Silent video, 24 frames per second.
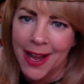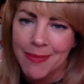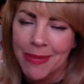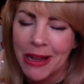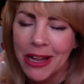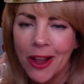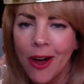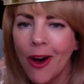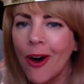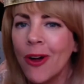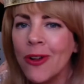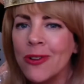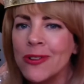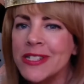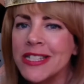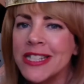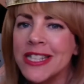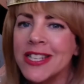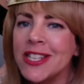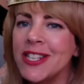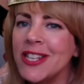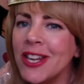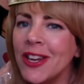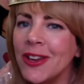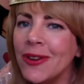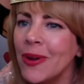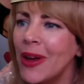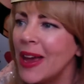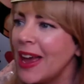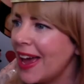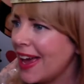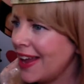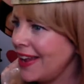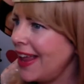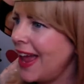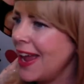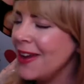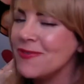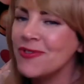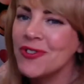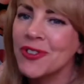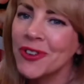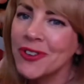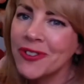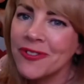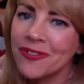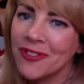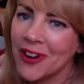a lot older than you and I've
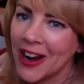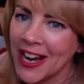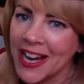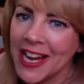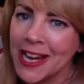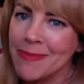drawn Frankie